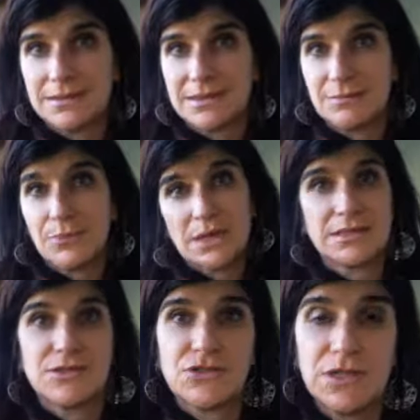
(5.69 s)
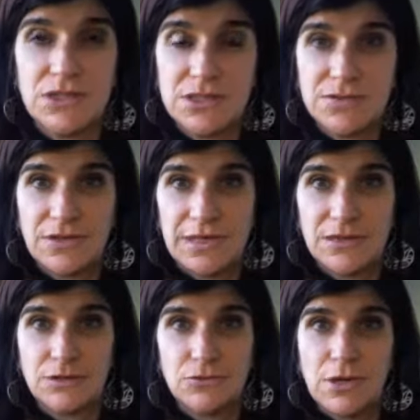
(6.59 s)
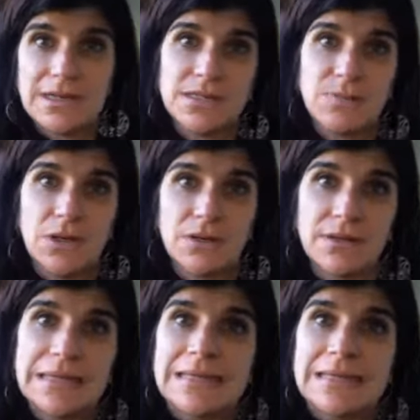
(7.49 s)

some practical strategies for getting over writer's block.